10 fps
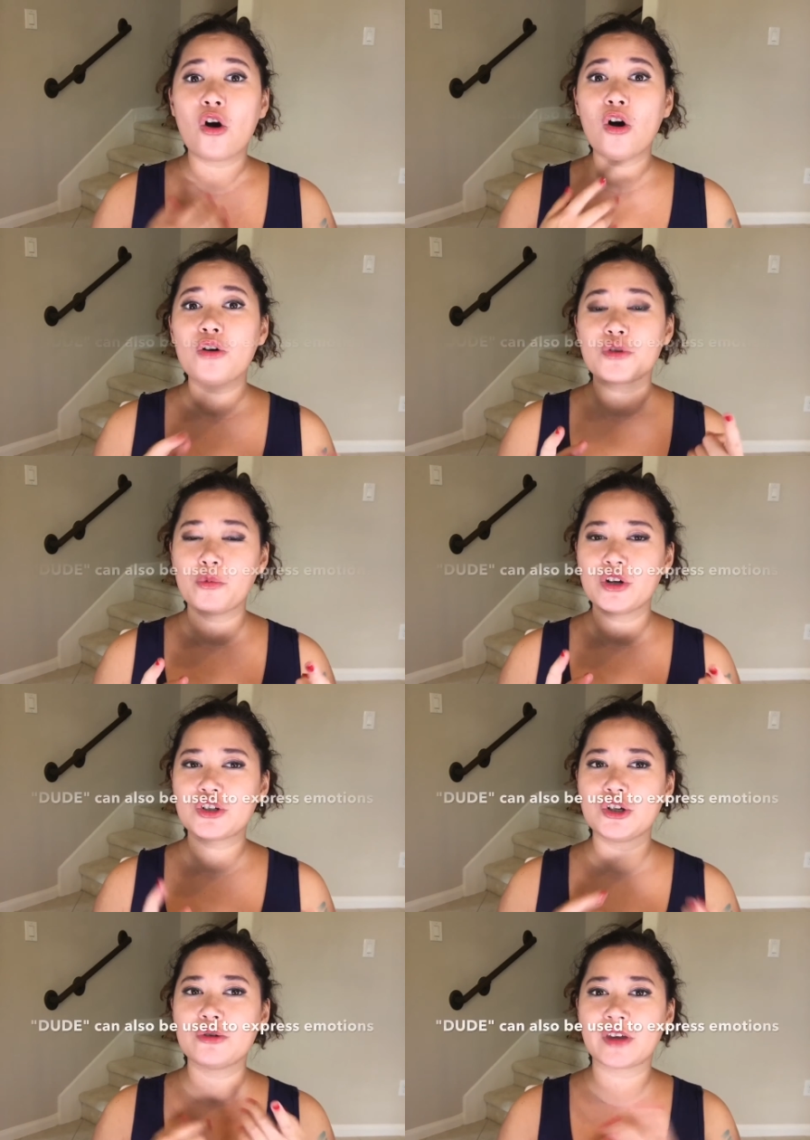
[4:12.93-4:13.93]
Or the word
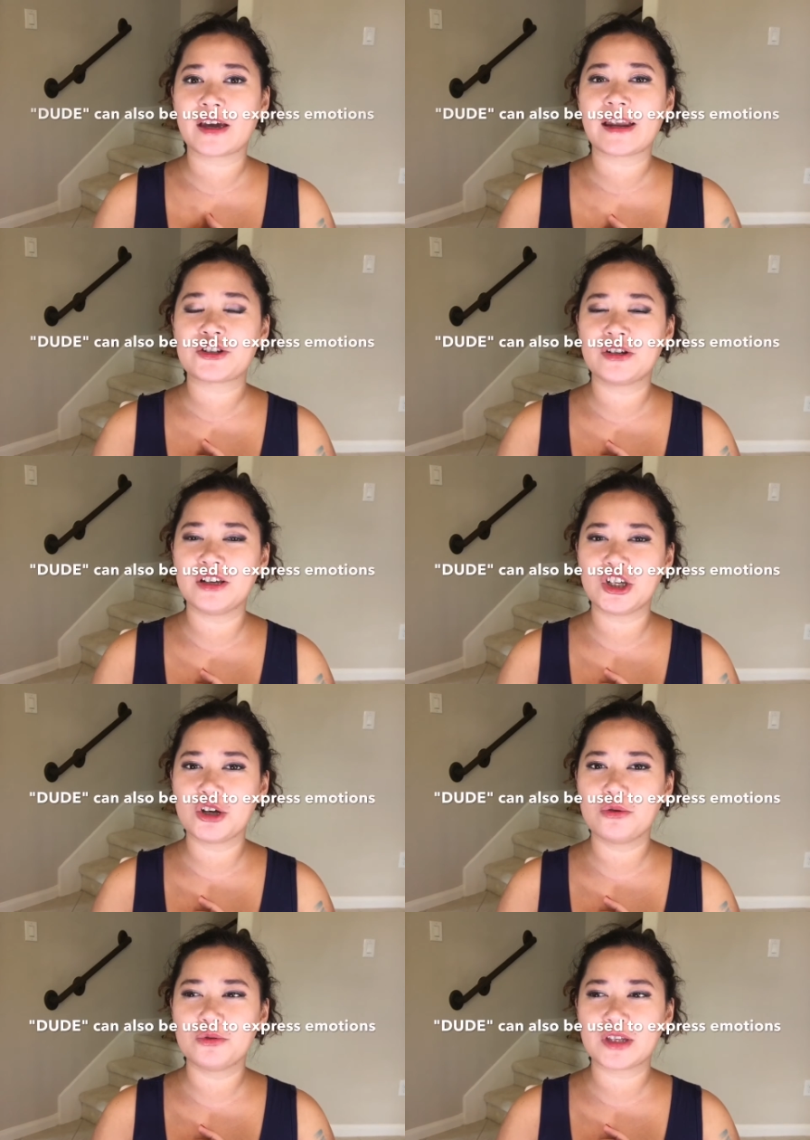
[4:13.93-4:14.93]
dude they can actually
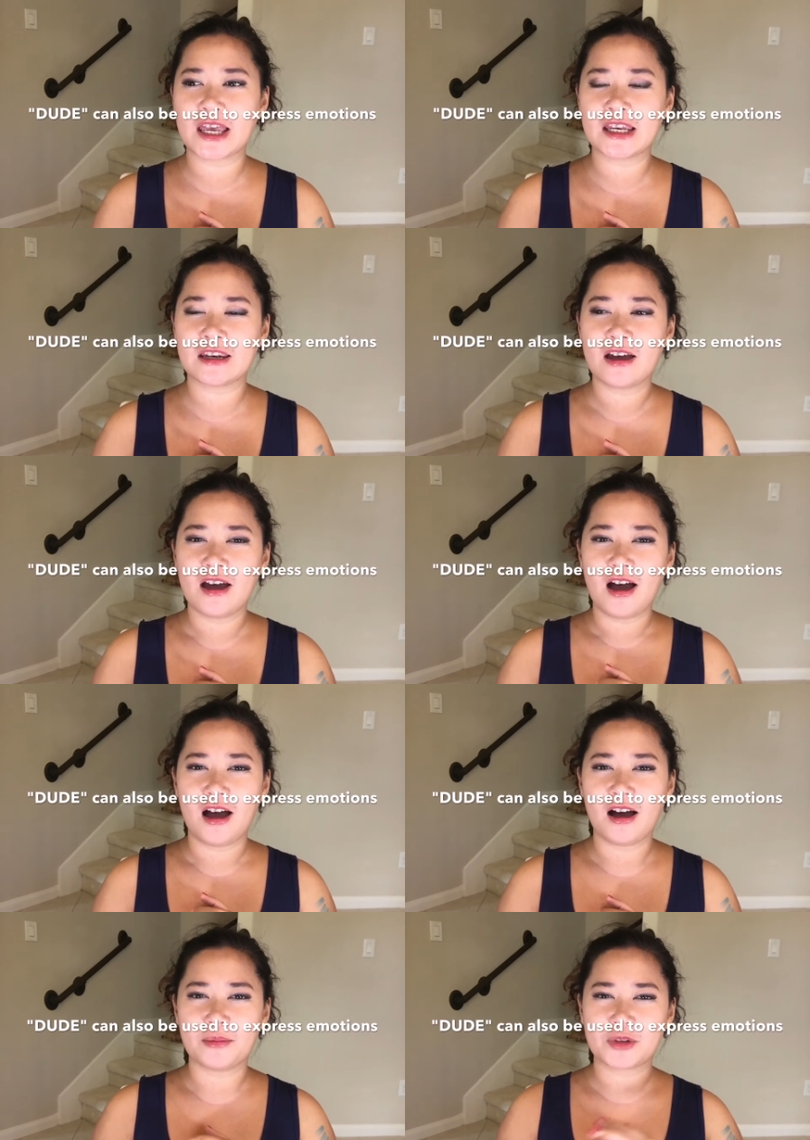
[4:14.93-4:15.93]
use in
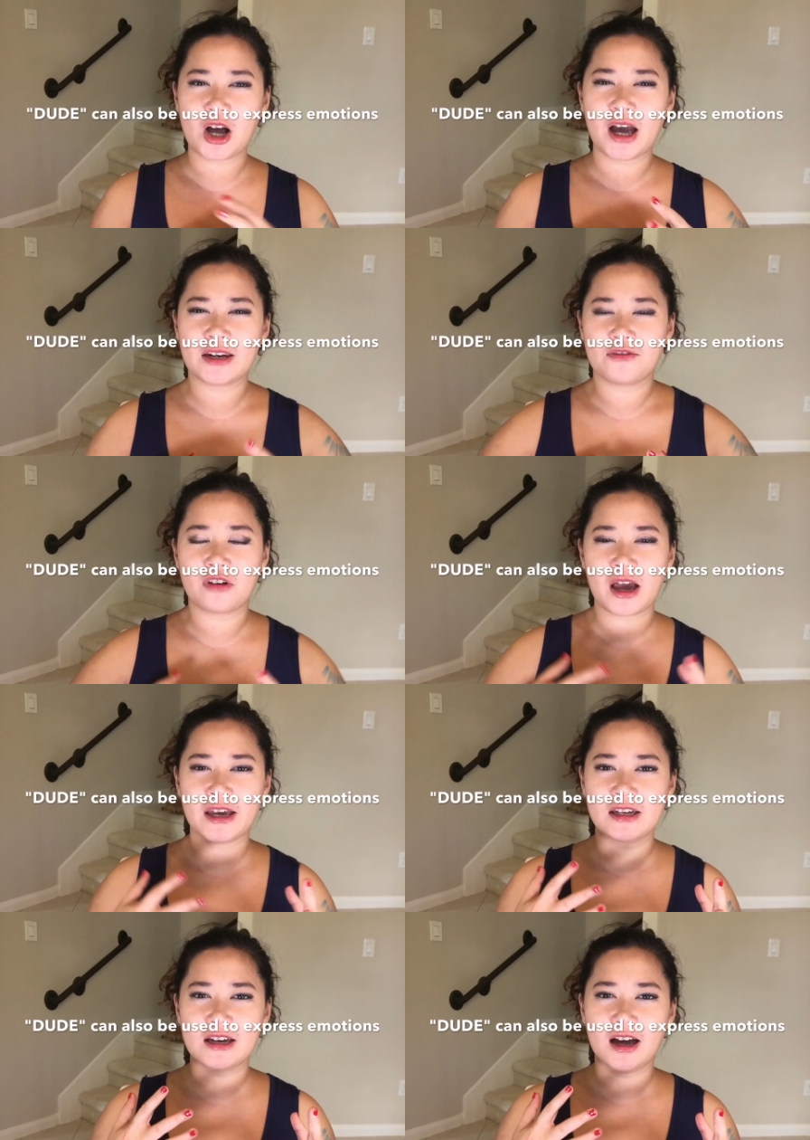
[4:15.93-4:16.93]
um, kind of
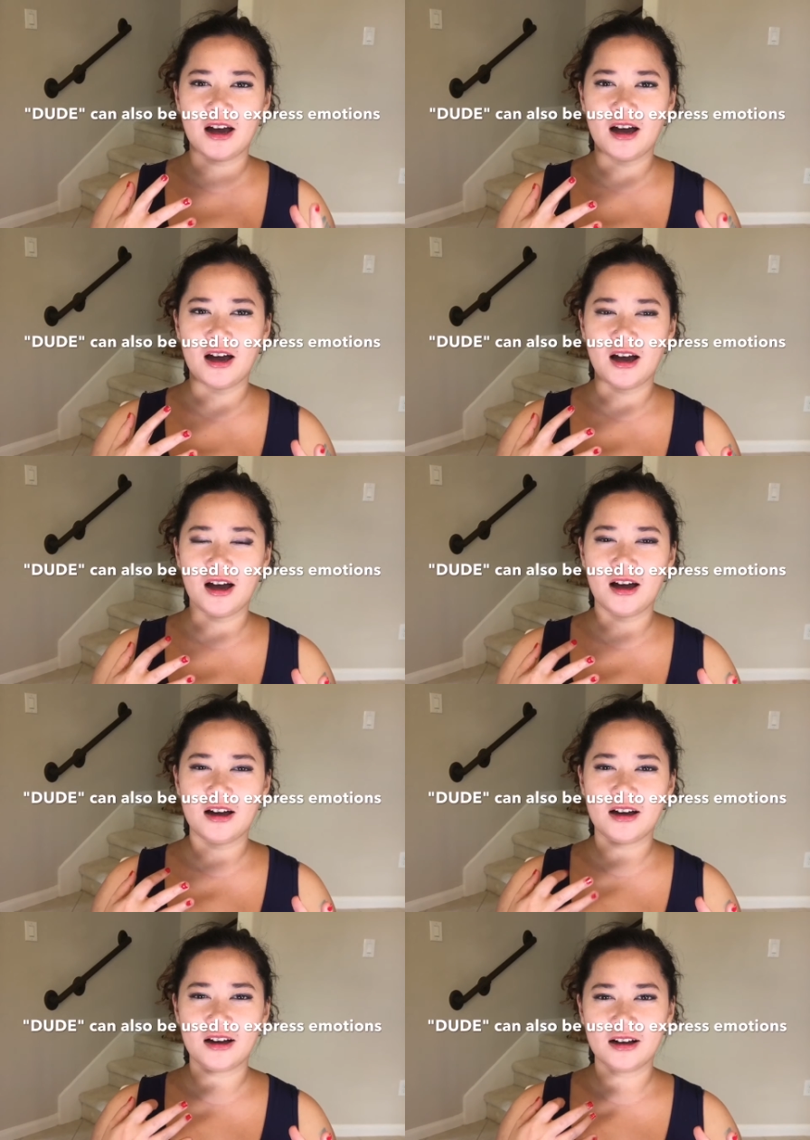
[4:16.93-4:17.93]
like uh,
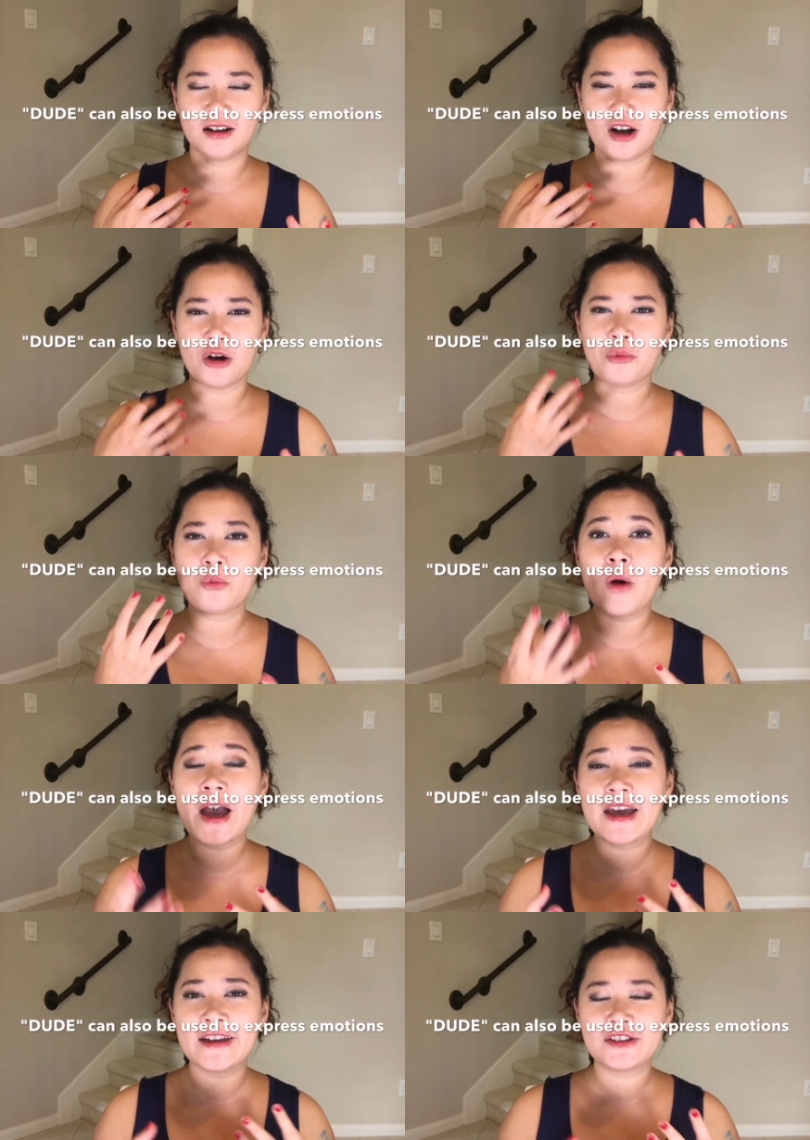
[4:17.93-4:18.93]
a
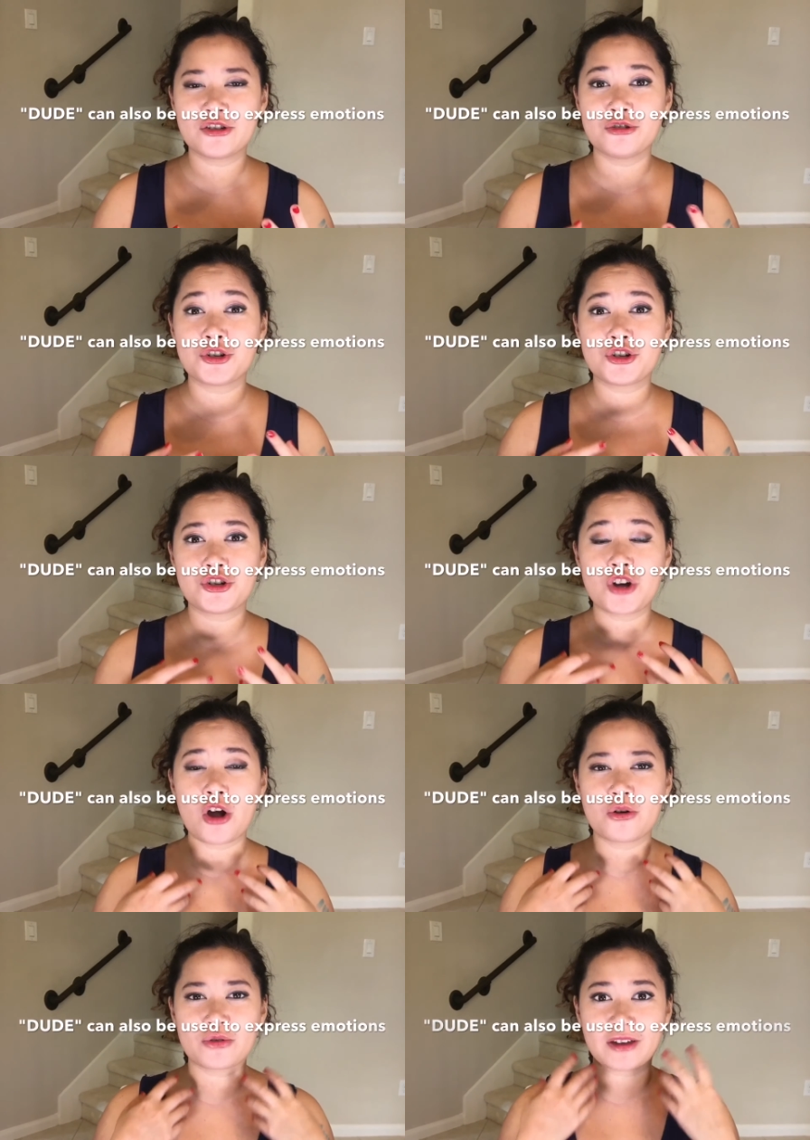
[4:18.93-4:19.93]
way to
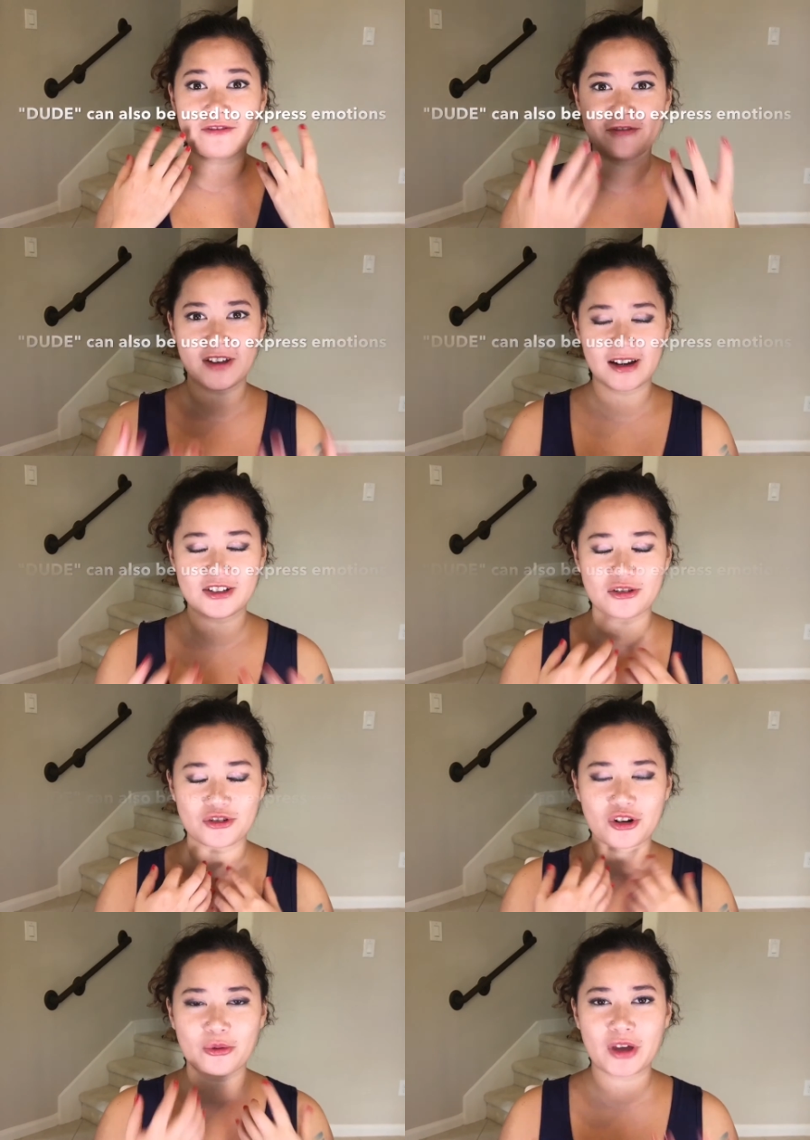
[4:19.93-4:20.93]
show their feelings, to
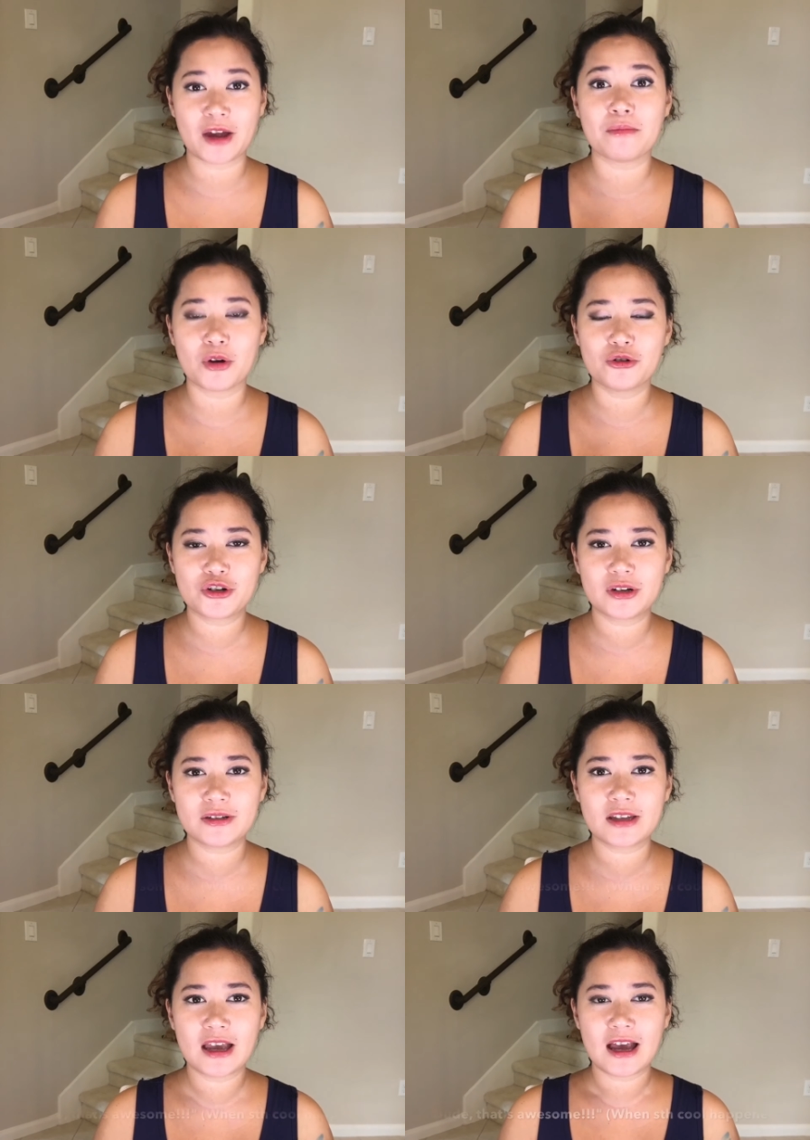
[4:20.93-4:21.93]
show their emotions,